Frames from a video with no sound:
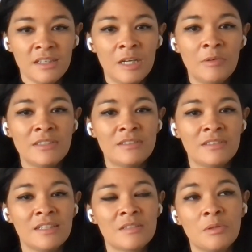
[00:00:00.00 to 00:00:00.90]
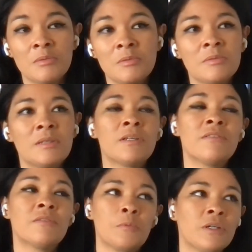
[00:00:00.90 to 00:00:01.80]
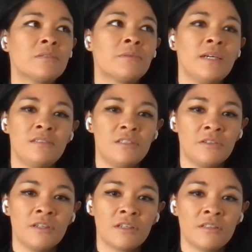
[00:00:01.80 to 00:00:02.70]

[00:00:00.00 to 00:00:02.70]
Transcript: I just think that's probably one of the worst ways to do it,